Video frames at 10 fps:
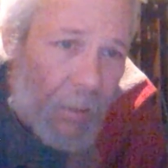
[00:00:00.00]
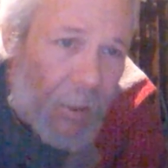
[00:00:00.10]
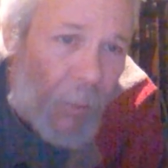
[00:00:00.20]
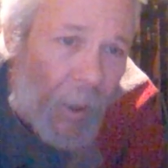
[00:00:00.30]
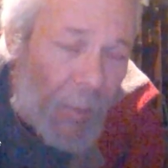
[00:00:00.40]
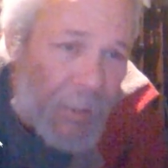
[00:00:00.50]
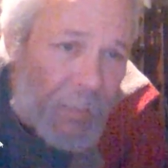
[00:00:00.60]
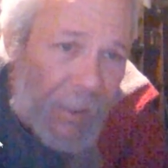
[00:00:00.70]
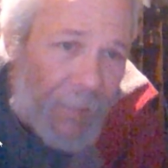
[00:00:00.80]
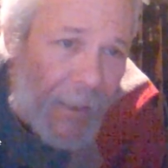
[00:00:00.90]
You want me
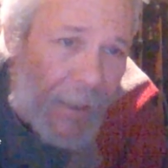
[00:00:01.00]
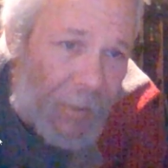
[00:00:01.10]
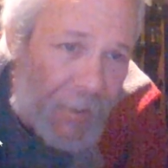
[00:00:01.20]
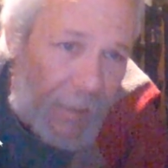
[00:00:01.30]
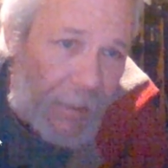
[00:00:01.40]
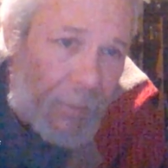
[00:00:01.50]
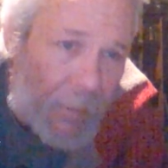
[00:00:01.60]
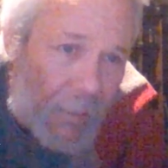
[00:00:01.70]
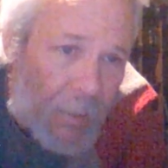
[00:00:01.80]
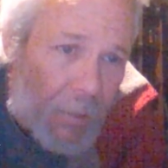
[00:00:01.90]
to believe that shit?
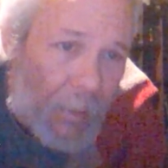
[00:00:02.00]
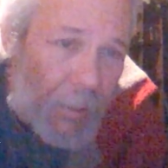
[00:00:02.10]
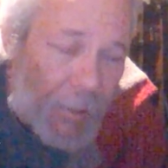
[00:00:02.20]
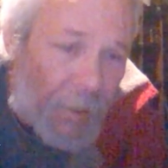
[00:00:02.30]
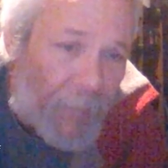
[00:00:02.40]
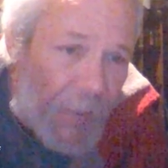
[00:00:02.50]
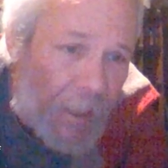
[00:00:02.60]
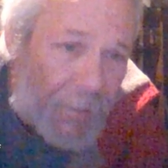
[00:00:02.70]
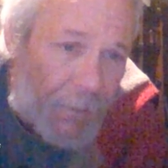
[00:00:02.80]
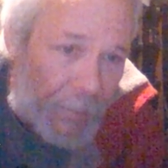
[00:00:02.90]
You're a
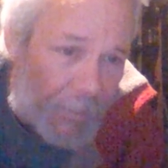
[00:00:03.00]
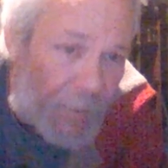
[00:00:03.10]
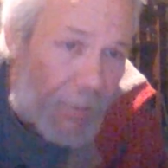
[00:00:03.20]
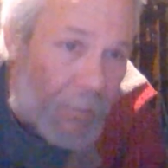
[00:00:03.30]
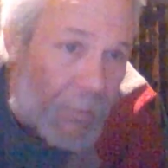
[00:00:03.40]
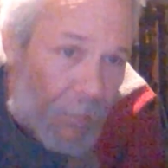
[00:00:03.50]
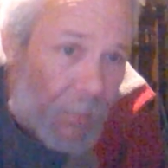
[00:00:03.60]
fucktard too.